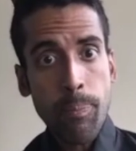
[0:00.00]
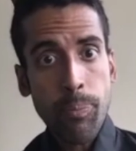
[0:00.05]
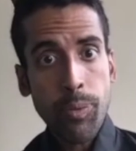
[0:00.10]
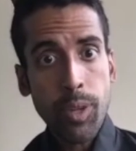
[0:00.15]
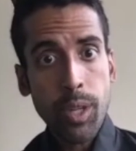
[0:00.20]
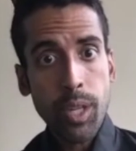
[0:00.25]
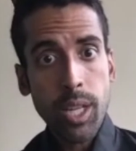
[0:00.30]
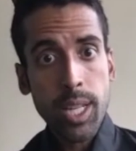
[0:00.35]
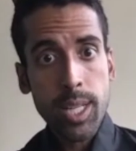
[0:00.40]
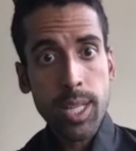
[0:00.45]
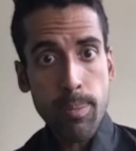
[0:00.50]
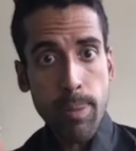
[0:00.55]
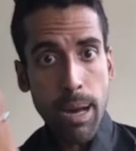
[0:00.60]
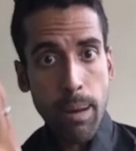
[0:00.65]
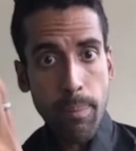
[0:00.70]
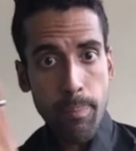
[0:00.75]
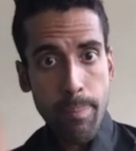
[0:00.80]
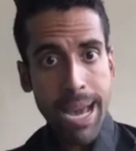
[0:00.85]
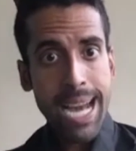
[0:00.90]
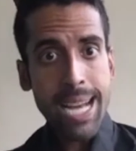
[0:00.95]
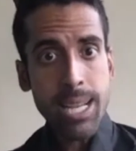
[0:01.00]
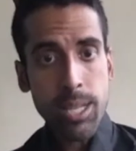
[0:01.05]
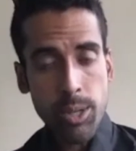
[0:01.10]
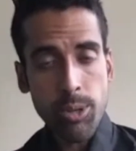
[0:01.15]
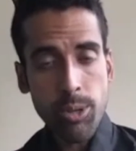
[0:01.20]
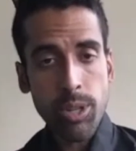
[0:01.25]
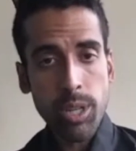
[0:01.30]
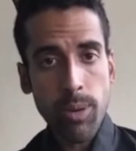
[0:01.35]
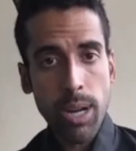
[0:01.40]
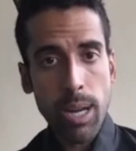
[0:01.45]
it's about
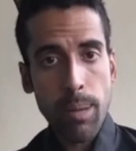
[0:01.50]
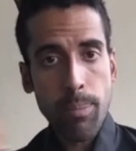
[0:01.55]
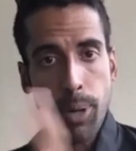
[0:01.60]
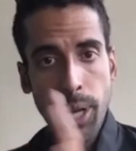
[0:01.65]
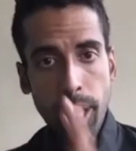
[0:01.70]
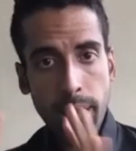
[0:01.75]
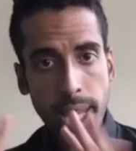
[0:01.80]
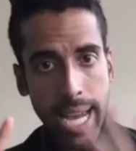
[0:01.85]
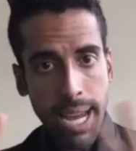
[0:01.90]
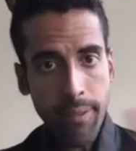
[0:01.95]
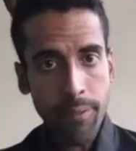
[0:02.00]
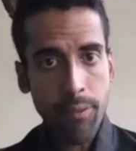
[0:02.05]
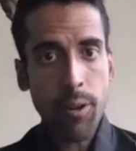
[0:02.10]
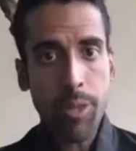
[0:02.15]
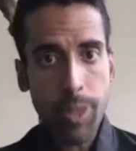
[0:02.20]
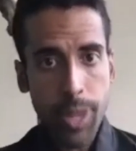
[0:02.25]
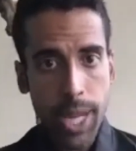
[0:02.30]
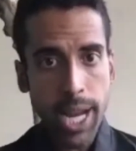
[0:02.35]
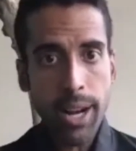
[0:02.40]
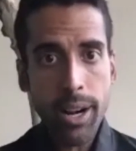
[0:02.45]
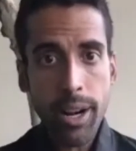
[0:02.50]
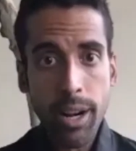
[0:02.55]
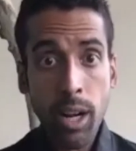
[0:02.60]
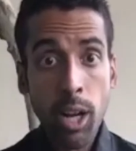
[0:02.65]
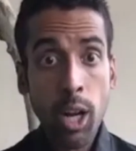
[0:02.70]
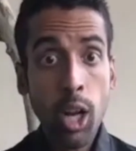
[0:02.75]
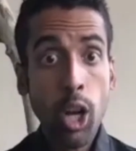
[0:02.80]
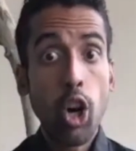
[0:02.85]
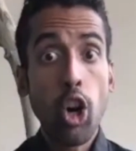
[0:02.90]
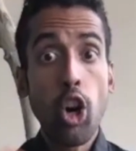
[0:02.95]
mastery, right? Put in the effort there.
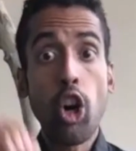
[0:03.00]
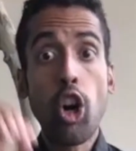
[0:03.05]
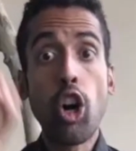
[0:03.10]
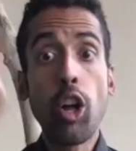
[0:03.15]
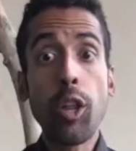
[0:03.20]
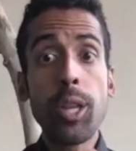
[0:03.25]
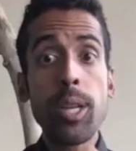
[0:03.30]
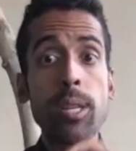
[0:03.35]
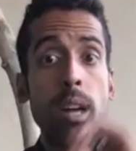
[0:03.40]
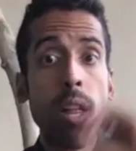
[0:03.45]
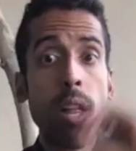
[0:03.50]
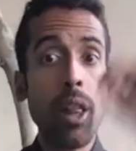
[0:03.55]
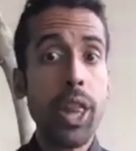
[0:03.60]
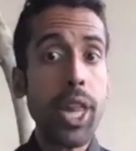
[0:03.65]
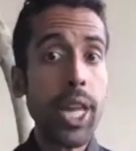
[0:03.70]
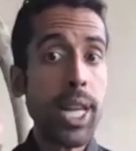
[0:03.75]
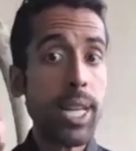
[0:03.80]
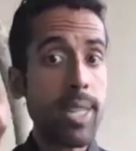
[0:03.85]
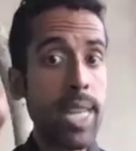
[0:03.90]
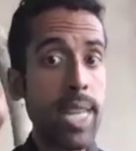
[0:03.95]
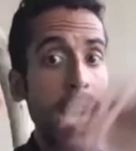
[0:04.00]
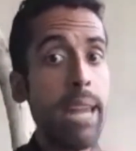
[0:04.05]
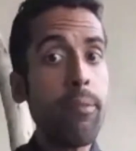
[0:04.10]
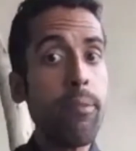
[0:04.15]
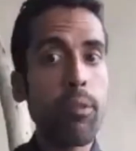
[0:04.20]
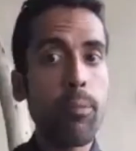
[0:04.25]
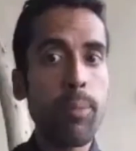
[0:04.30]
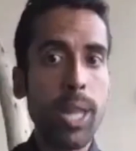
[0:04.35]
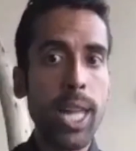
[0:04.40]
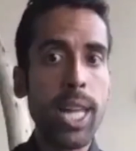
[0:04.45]
All these other things came
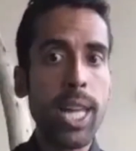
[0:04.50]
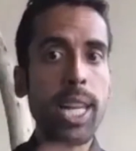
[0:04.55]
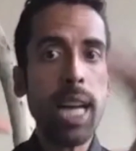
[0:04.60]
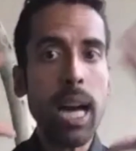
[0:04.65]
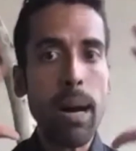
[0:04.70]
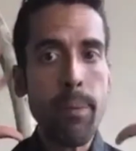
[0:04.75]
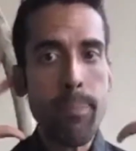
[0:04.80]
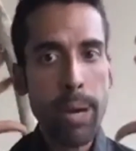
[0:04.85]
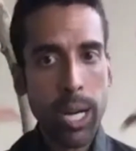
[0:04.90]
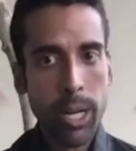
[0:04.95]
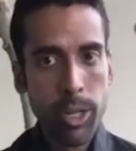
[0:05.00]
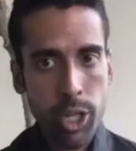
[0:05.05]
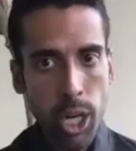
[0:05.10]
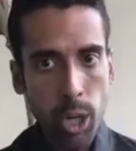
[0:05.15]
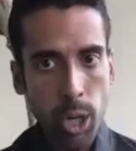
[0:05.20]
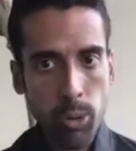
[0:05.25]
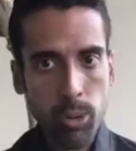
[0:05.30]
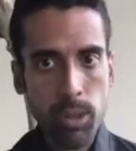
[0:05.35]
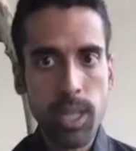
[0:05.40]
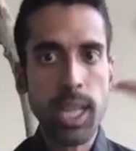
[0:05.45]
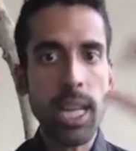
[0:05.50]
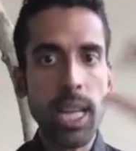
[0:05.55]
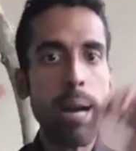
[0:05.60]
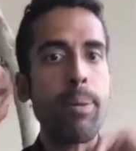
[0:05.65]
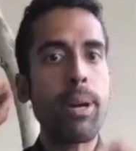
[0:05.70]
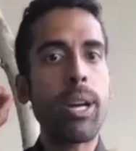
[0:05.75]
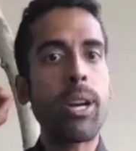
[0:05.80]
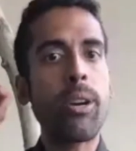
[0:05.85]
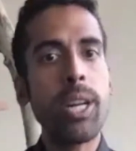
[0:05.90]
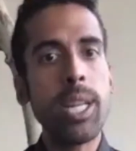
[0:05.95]
from it. Then he got better jokes. He got
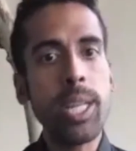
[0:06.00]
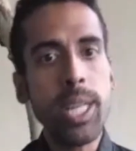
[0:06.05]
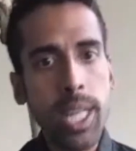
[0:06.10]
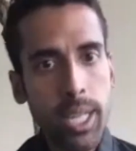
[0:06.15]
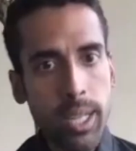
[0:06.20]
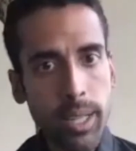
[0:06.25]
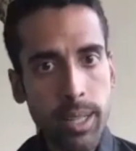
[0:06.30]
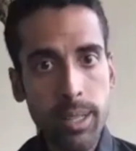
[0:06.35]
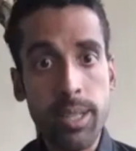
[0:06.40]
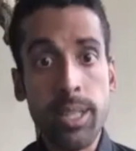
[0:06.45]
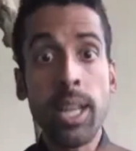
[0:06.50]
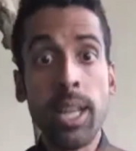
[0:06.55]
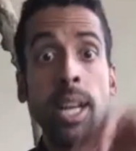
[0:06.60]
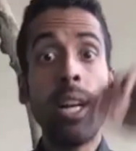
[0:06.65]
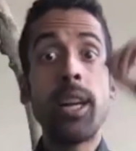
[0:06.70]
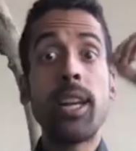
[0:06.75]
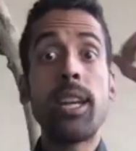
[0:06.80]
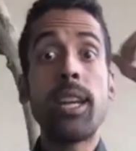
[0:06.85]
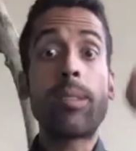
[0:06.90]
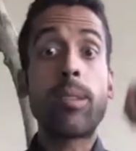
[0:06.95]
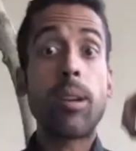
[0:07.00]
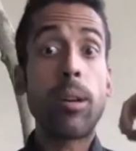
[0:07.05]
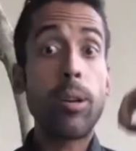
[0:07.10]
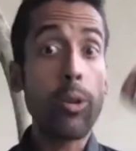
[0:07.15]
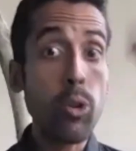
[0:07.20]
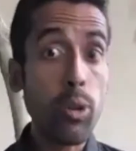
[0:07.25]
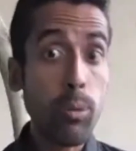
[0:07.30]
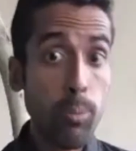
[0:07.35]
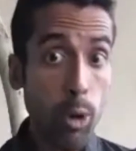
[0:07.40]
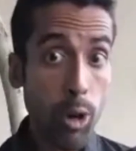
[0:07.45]
better ideas. He started
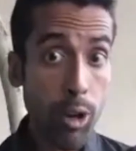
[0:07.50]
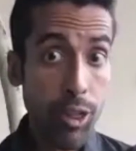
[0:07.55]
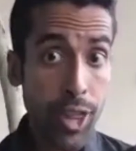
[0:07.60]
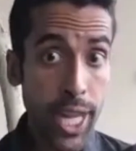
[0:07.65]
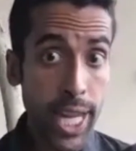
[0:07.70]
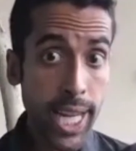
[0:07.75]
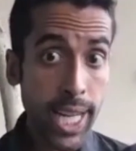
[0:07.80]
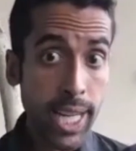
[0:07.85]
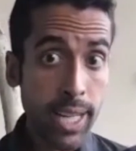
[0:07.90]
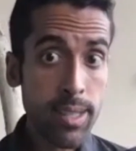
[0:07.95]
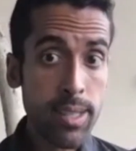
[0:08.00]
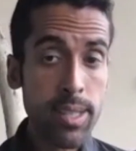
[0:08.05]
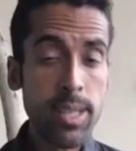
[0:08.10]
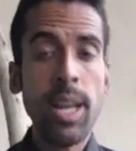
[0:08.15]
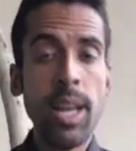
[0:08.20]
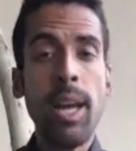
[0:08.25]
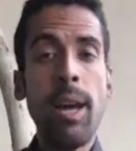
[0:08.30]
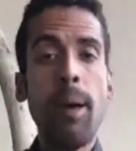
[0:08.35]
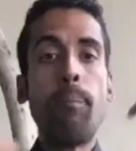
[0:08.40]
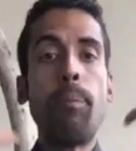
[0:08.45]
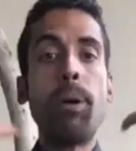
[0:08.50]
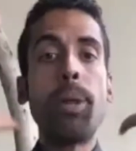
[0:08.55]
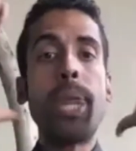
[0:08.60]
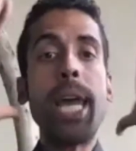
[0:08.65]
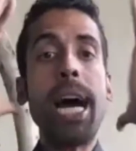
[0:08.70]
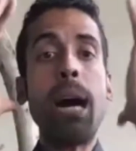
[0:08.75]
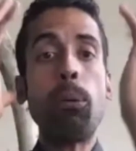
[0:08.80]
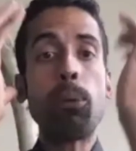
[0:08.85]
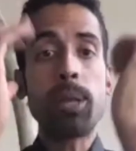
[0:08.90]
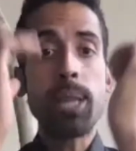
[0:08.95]
doing more things, but
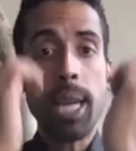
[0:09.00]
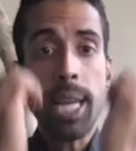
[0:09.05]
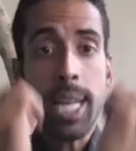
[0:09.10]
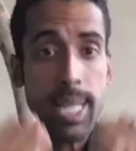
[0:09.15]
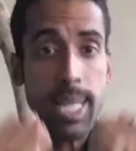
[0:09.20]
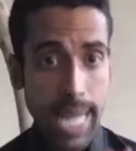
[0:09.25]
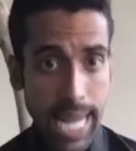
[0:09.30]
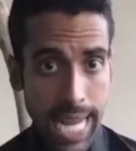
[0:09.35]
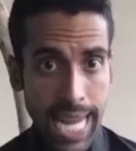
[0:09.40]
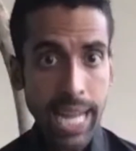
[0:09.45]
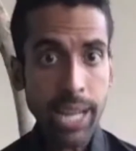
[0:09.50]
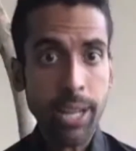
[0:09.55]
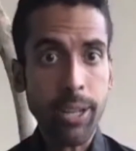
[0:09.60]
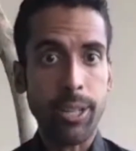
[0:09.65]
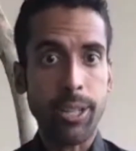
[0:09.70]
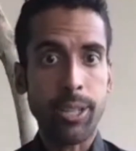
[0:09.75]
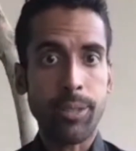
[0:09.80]
that was like his anchor,